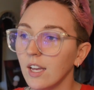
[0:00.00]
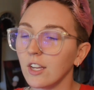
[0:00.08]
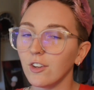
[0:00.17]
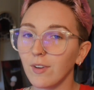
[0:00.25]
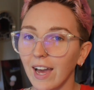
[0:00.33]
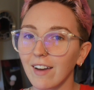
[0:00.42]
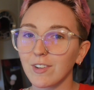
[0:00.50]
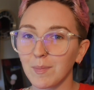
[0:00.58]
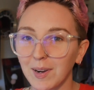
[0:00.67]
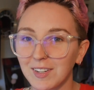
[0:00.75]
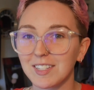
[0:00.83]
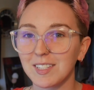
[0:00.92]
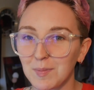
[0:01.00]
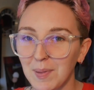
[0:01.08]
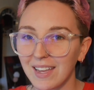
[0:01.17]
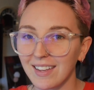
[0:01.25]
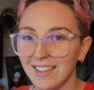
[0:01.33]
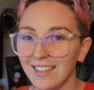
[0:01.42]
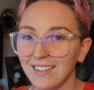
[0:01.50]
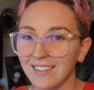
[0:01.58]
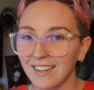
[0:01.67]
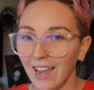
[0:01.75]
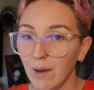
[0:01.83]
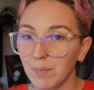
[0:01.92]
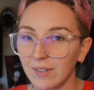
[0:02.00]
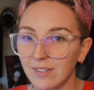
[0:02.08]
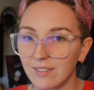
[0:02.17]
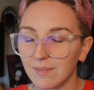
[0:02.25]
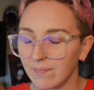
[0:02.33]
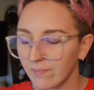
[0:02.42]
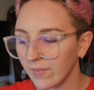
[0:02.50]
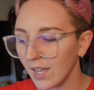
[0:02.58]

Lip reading: You have to participate in capitalism.